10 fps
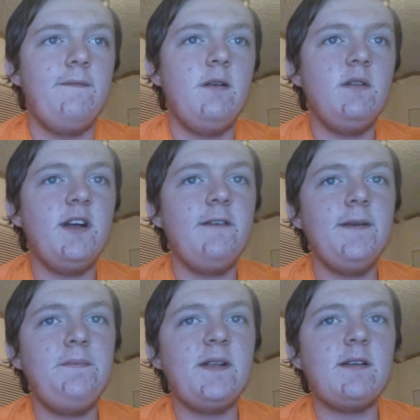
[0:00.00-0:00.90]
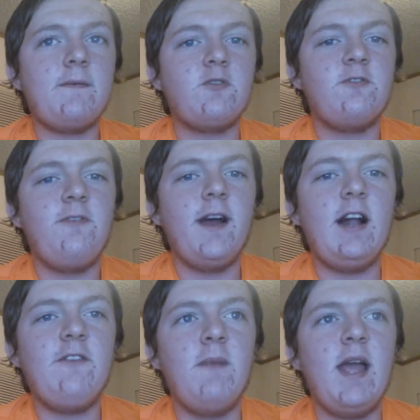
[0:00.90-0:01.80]
Philadelphia police officers
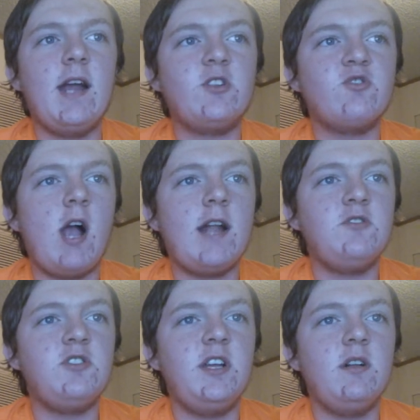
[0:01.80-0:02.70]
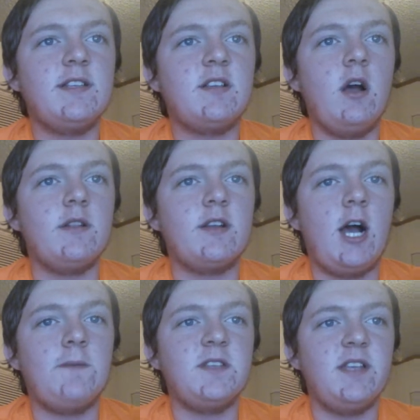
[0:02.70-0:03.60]
fight off man trying to steal his gun,
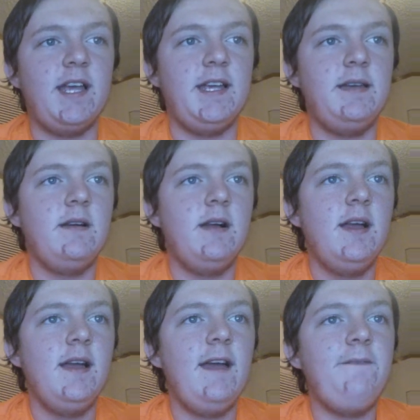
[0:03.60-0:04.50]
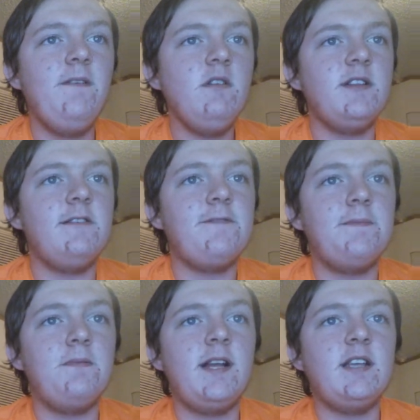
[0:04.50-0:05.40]
cops say. A
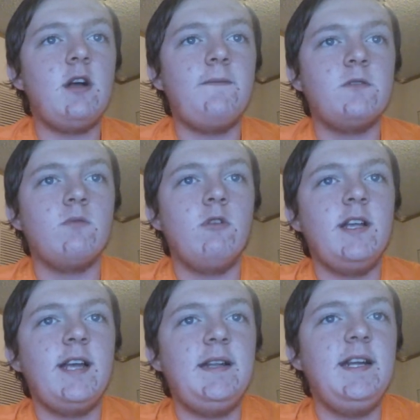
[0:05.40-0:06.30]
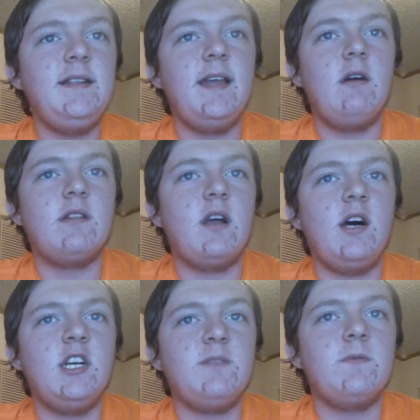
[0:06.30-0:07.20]
Philadelphia police officer working a detail at
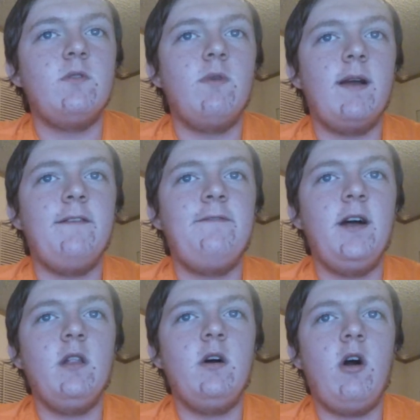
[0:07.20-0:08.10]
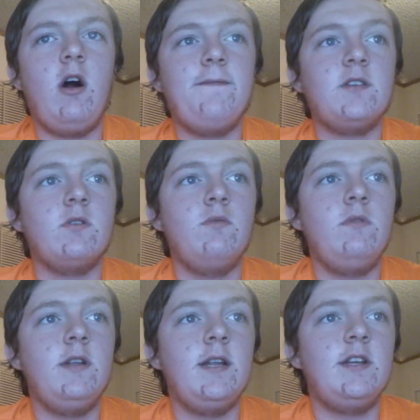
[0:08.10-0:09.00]
the hospital where a fellow officer
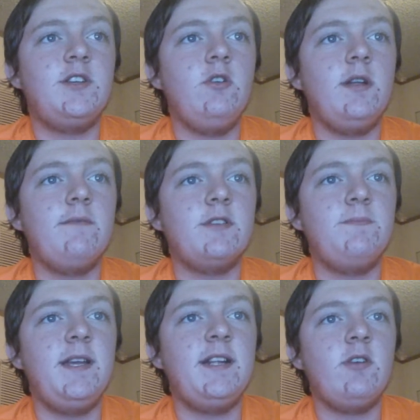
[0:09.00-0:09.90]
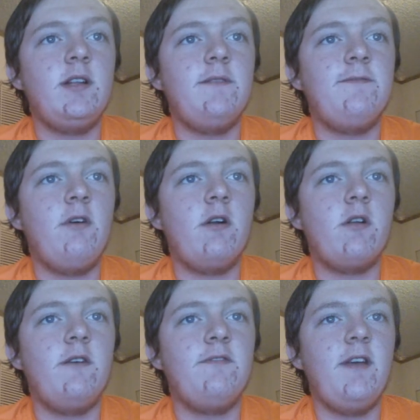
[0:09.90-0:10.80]
wounded in a shooting was being treated fought
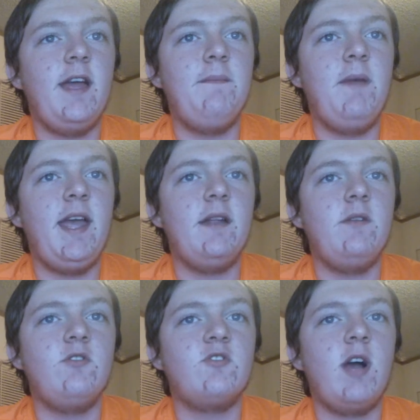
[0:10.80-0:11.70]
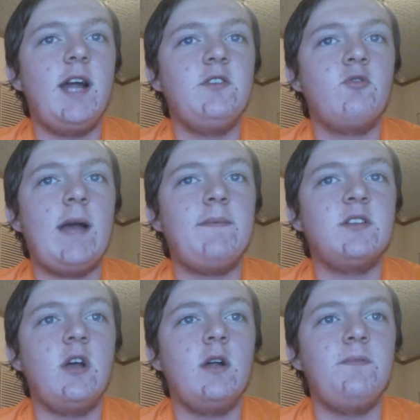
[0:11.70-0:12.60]
off a man who tried to grab
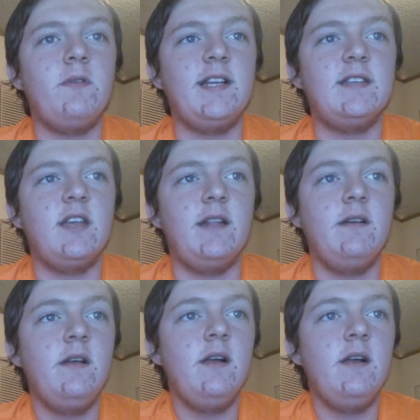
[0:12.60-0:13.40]
his gun, police said.